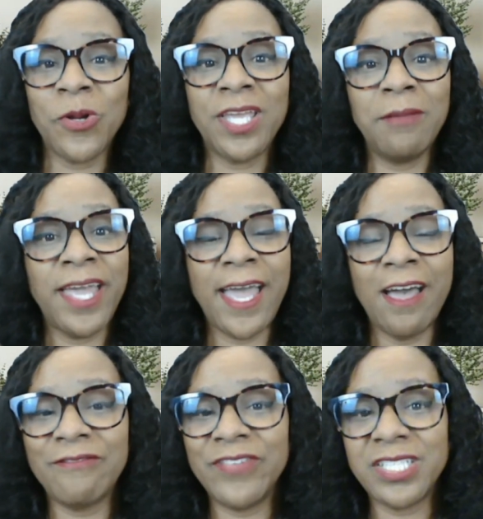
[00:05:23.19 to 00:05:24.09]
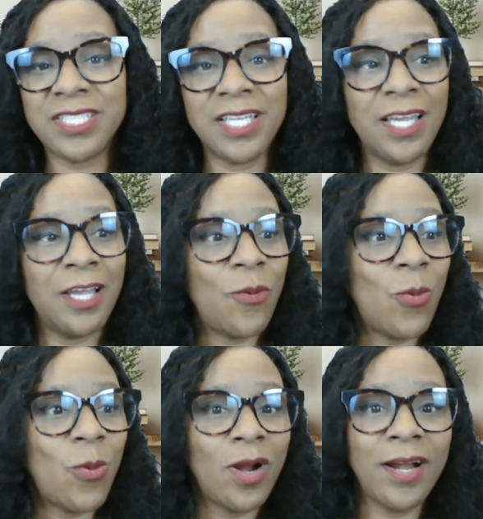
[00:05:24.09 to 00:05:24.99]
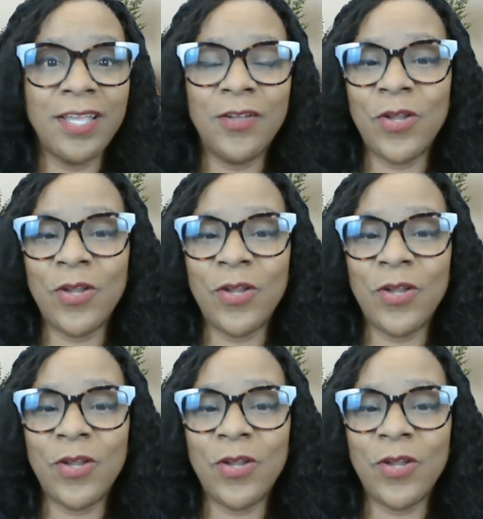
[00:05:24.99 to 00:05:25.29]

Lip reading: or he may have fishing, or,